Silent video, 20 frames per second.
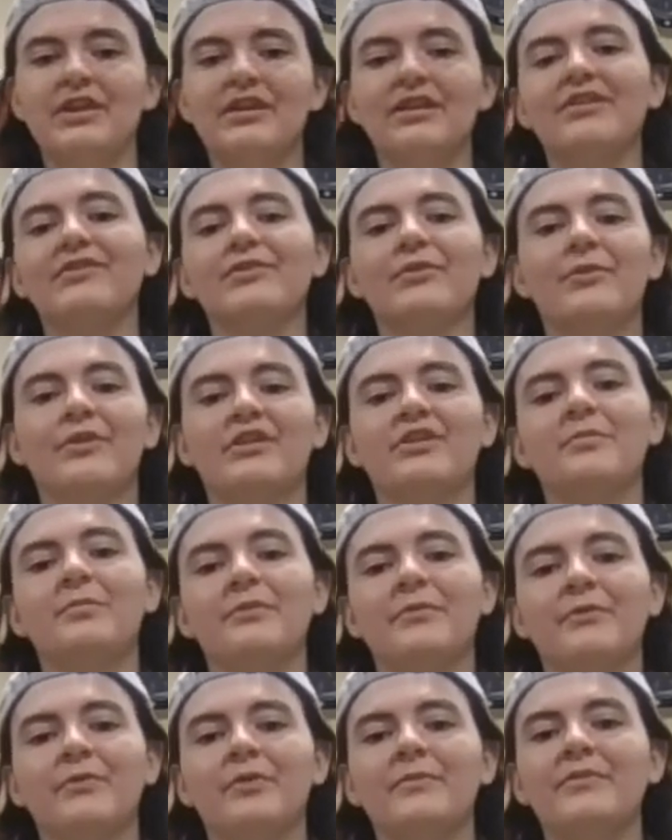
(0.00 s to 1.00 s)
is going to
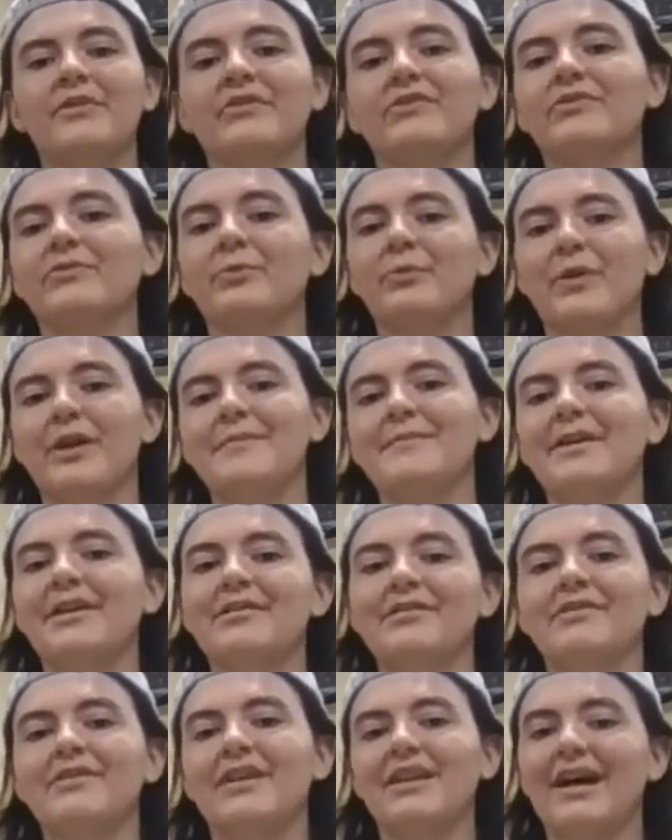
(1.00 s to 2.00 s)
perform this way
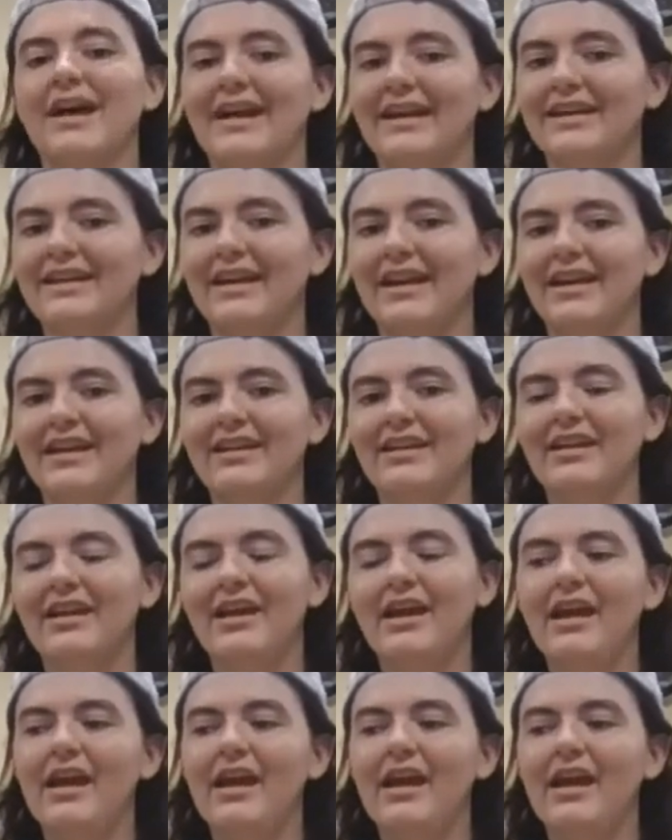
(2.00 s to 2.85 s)
better than I can